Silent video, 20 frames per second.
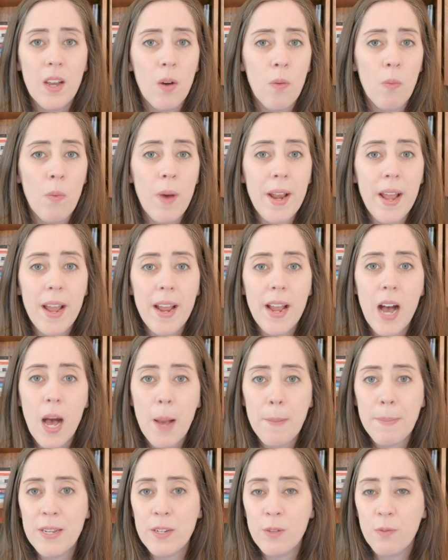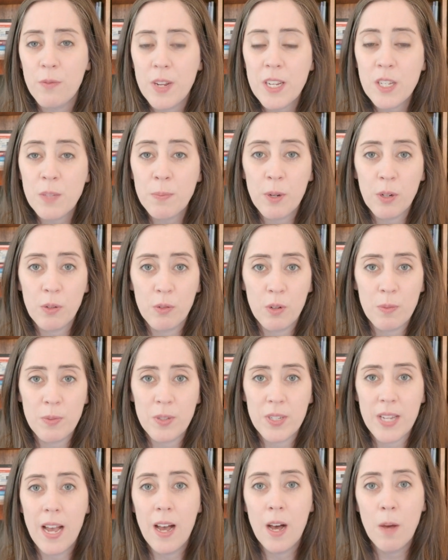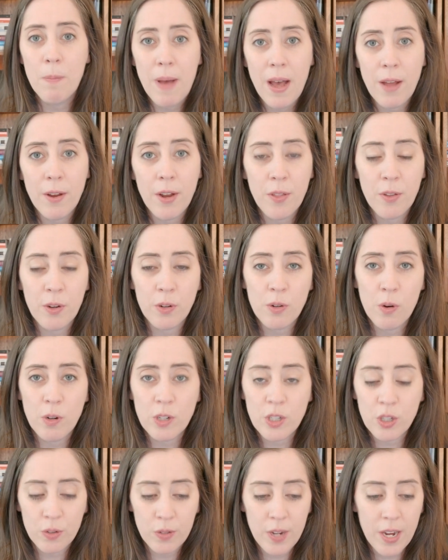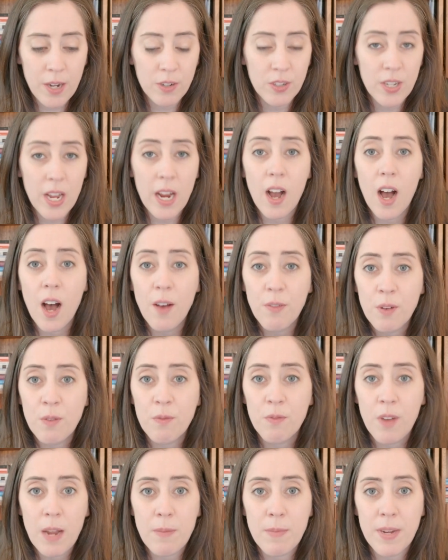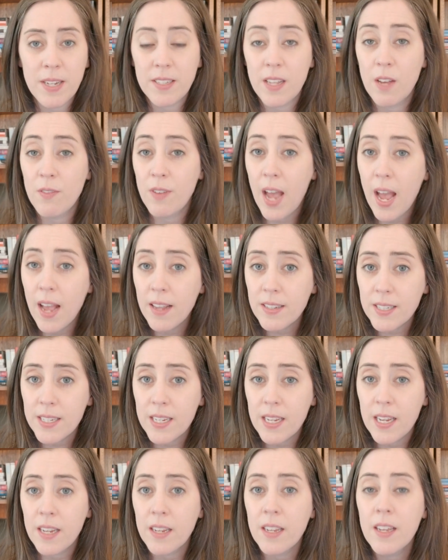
When I hop into Facebook groups to help out other course creators, I often find myself asking